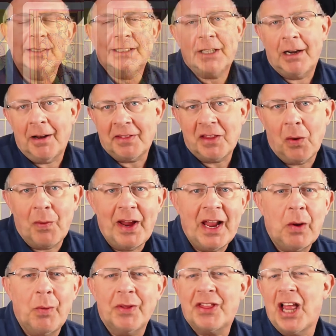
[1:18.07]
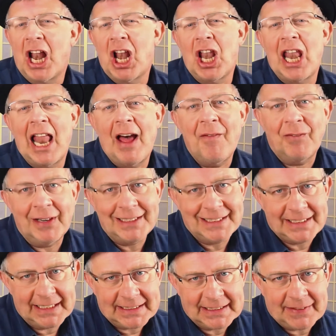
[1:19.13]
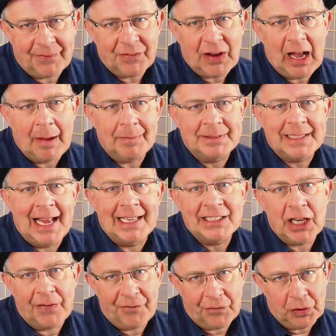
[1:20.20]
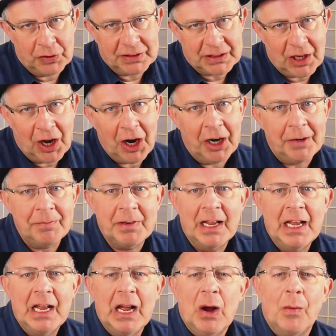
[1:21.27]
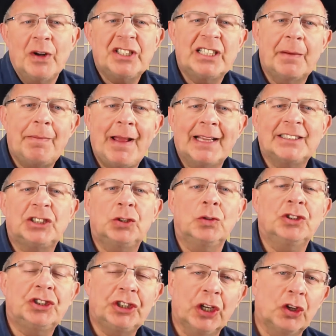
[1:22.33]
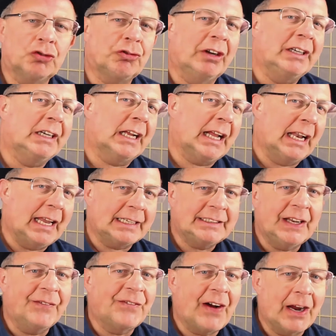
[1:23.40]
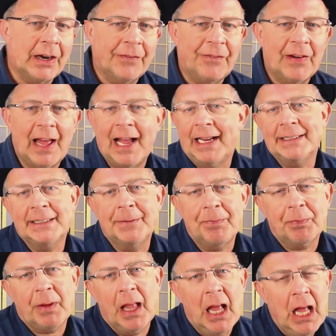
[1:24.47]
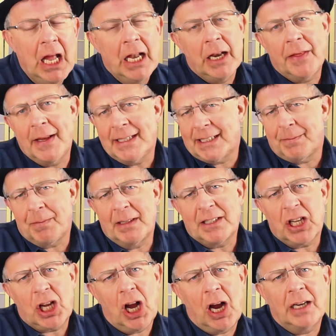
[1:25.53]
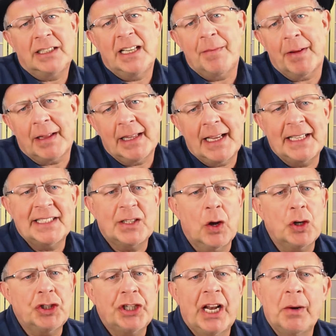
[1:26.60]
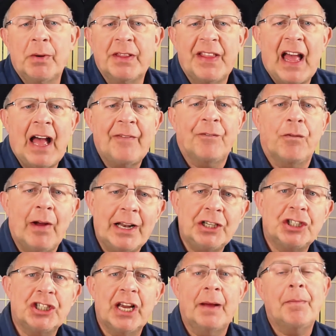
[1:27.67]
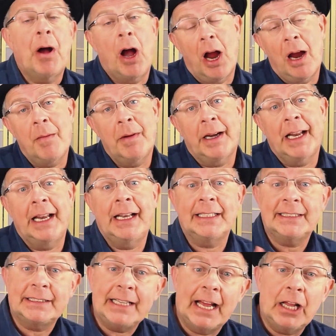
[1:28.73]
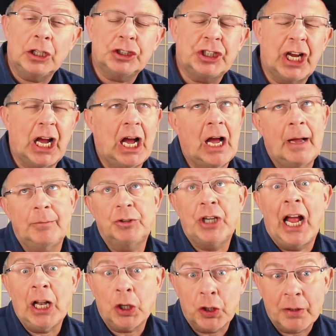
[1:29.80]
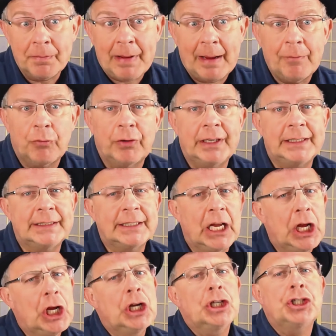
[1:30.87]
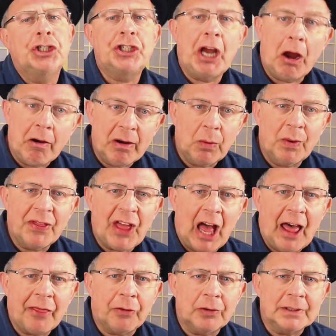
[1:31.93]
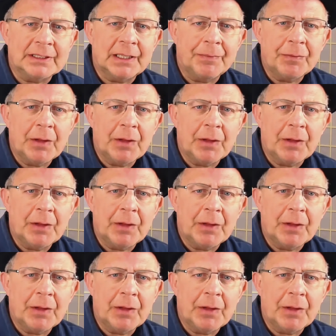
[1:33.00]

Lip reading: start out the week with the lovely Six of Cups as our first card, which depicts two children collecting fireflies. This is a card typically associated with friendship, harmony, nostalgia, childhood memories, sharing with others.